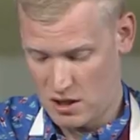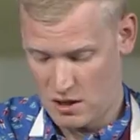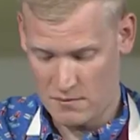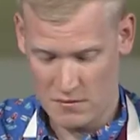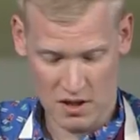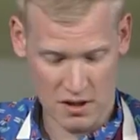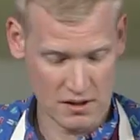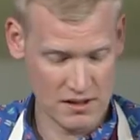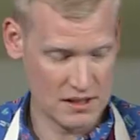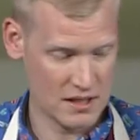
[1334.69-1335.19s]
I'm
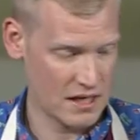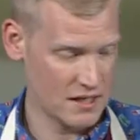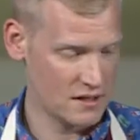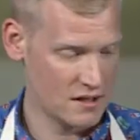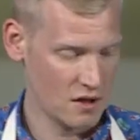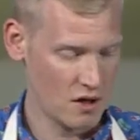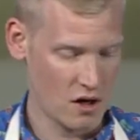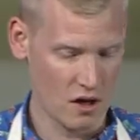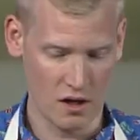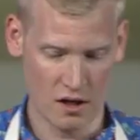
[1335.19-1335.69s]
gonna slice
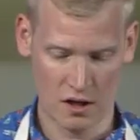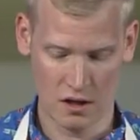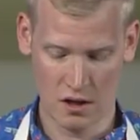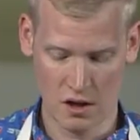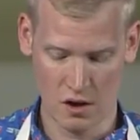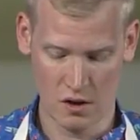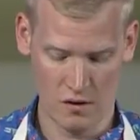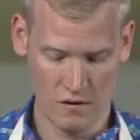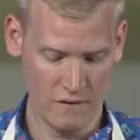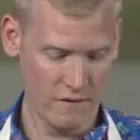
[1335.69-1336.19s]
a garlic
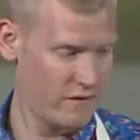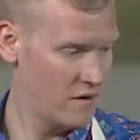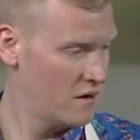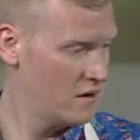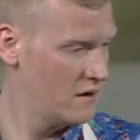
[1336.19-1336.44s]
clove.